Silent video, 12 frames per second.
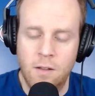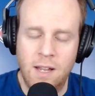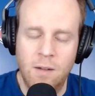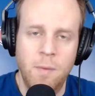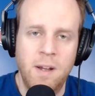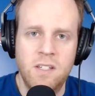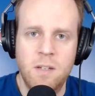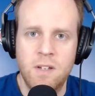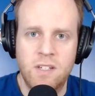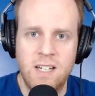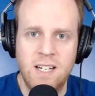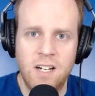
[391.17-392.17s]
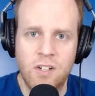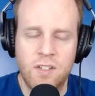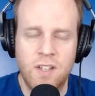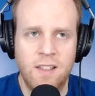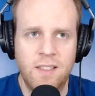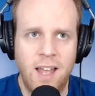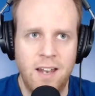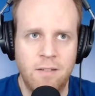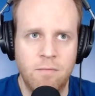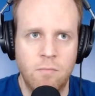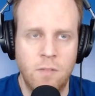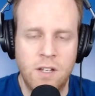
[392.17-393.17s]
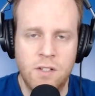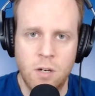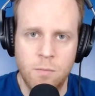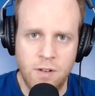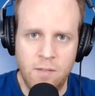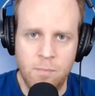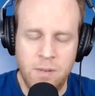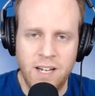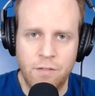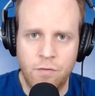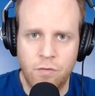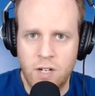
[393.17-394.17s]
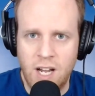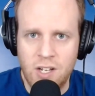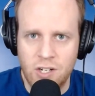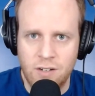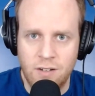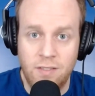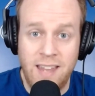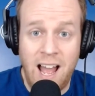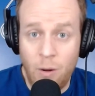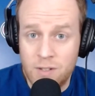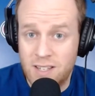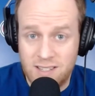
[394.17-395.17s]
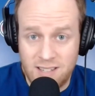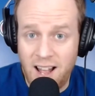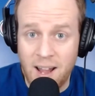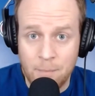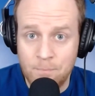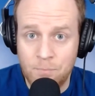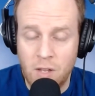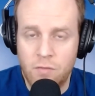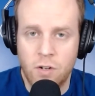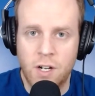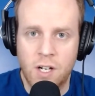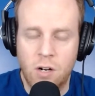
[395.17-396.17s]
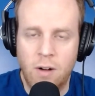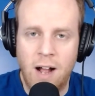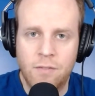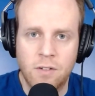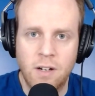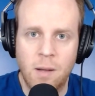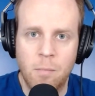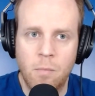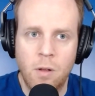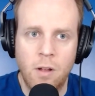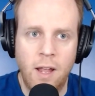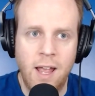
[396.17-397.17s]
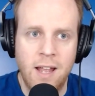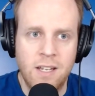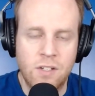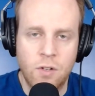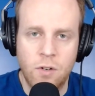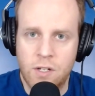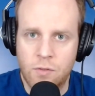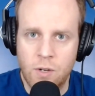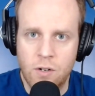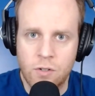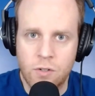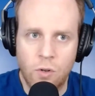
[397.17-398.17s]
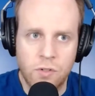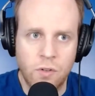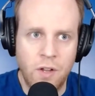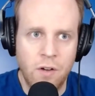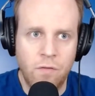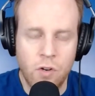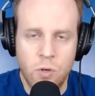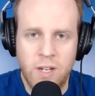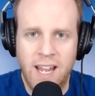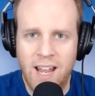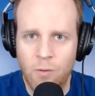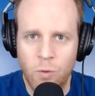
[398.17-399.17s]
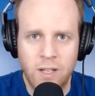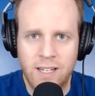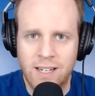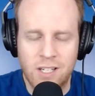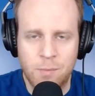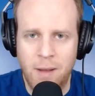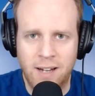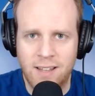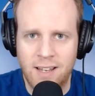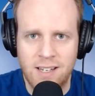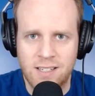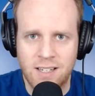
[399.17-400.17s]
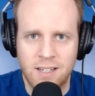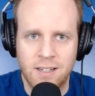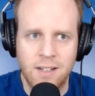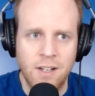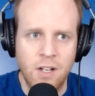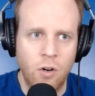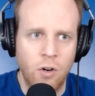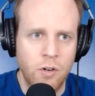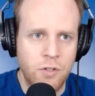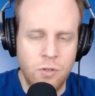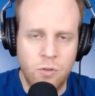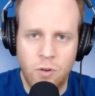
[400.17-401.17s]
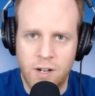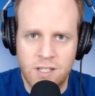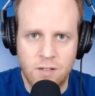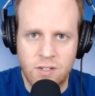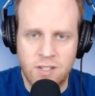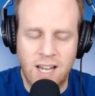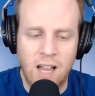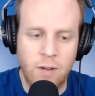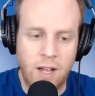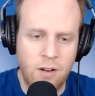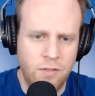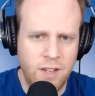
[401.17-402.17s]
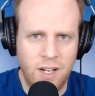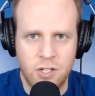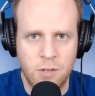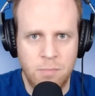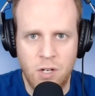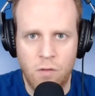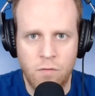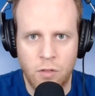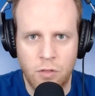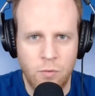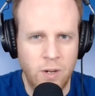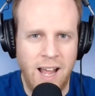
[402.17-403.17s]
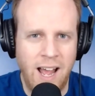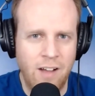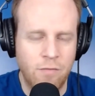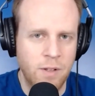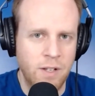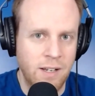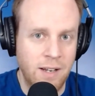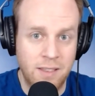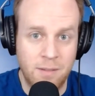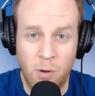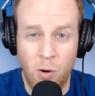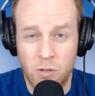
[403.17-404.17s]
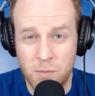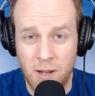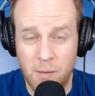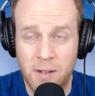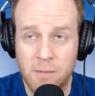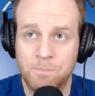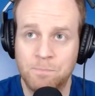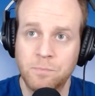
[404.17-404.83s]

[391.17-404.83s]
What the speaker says: it remains to be seen. I just think that in terms of him being a free agent, now is the time if you're going to go after him. And he's 33 years old. So therefore, you can't really expect that he's going to earn too crazy of a salary. I don't think it should be over $3.5 million at the most, maybe.